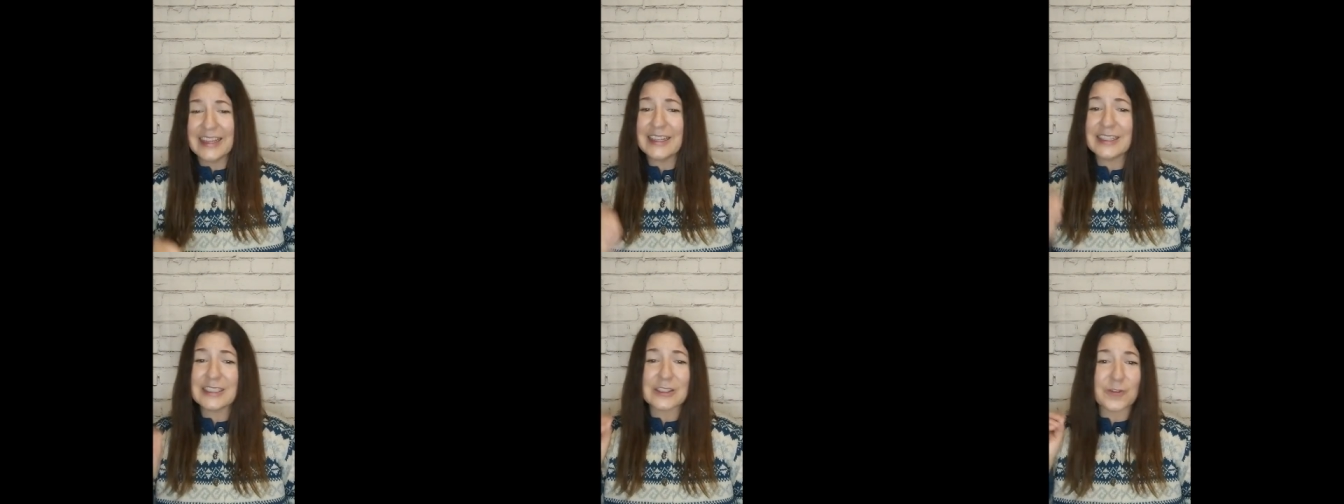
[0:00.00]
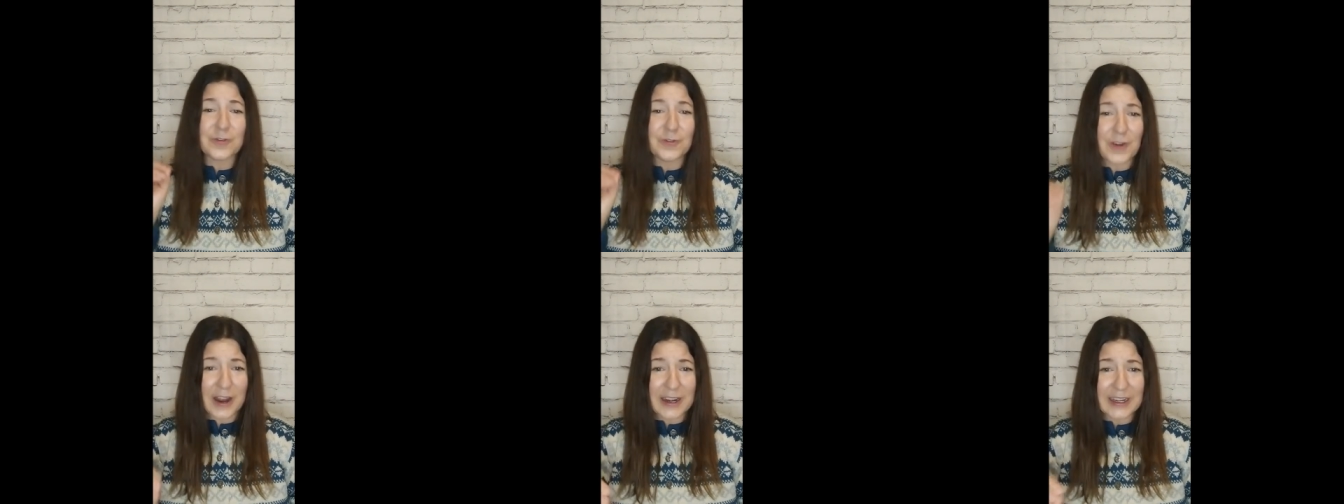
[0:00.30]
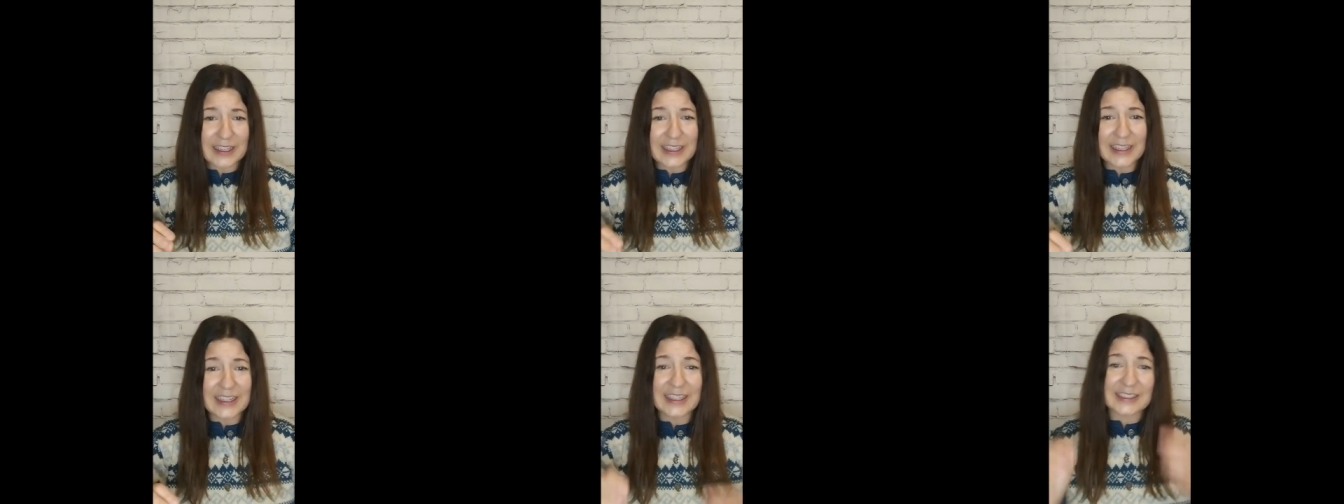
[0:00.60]
He is
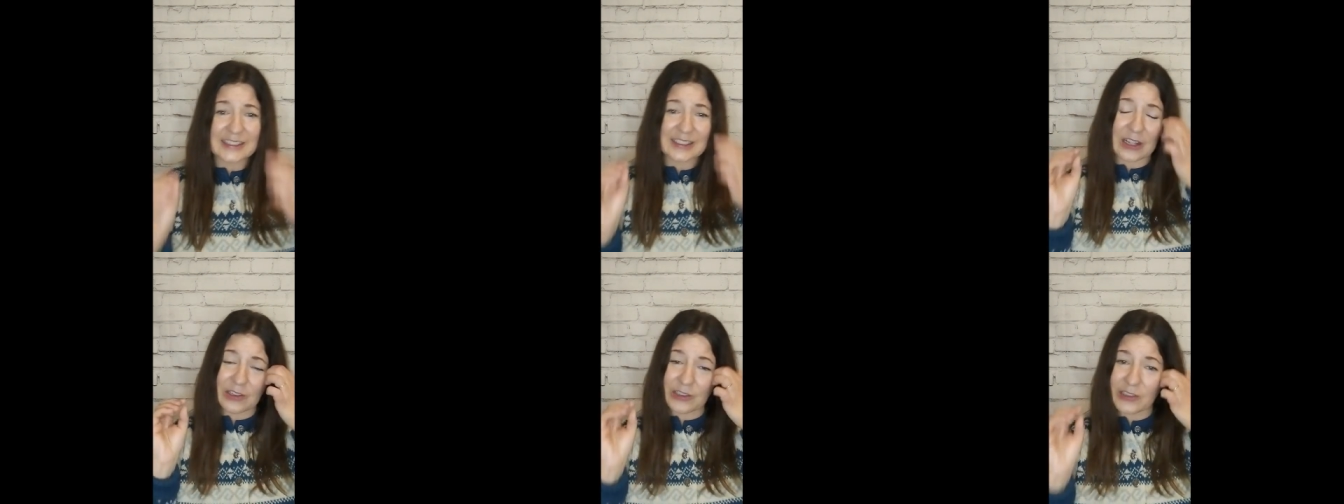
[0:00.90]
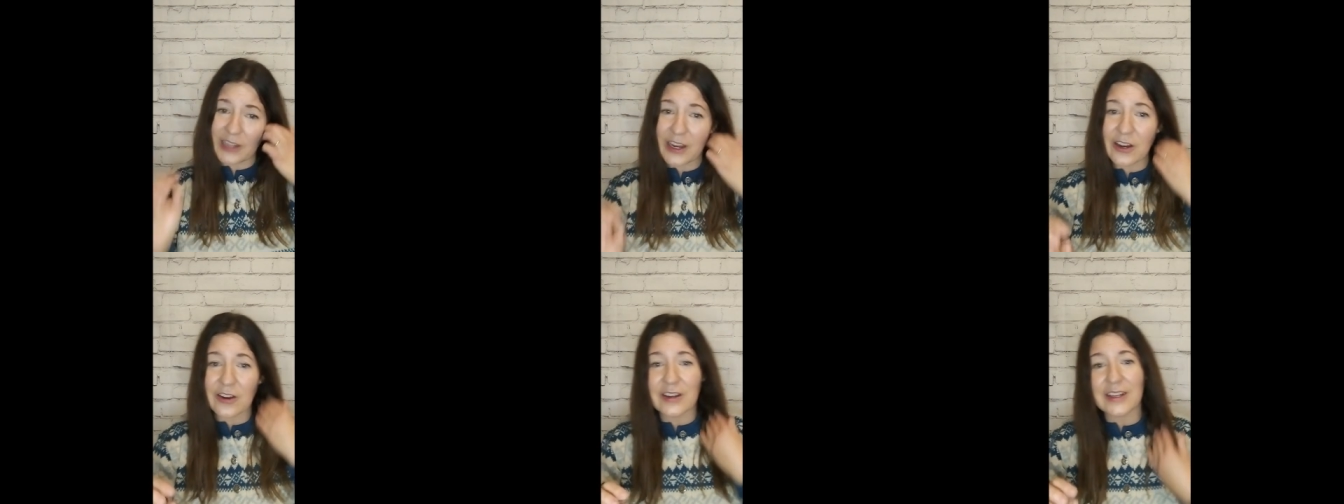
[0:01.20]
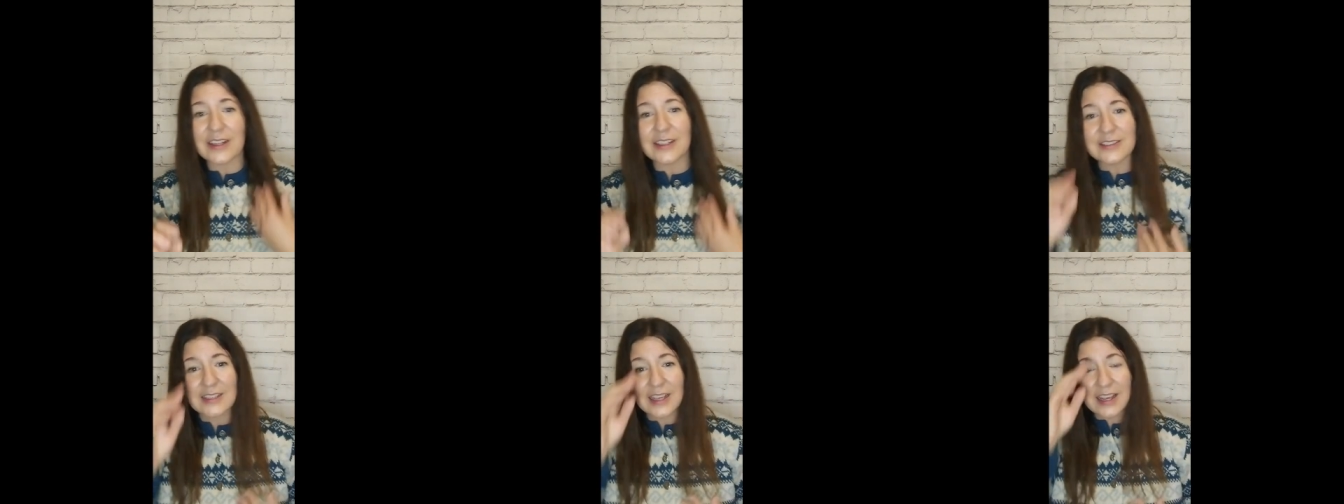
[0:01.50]
funny. He's
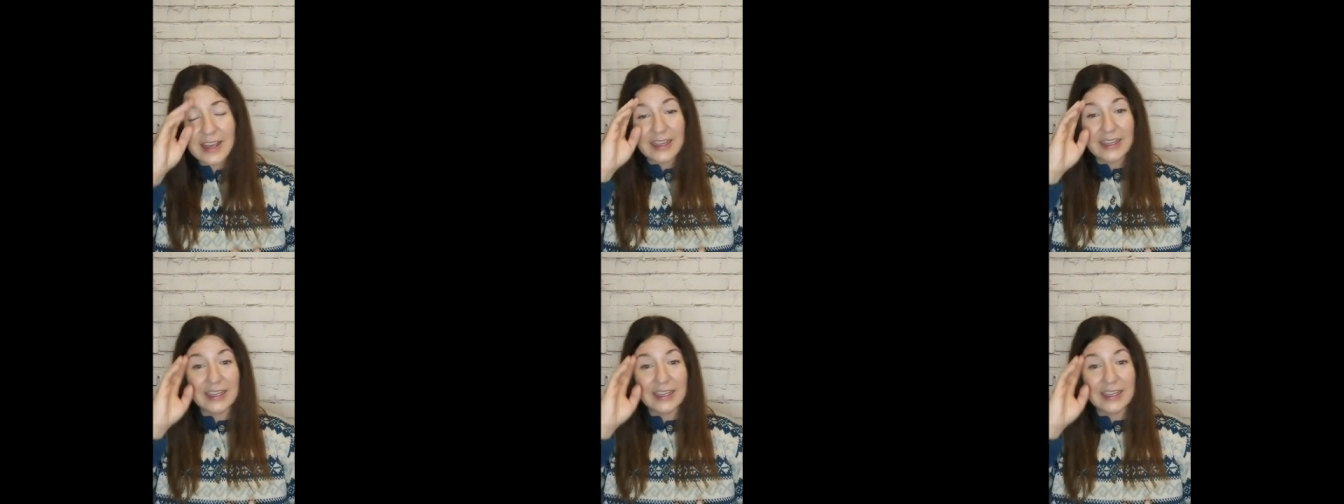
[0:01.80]
hilarious.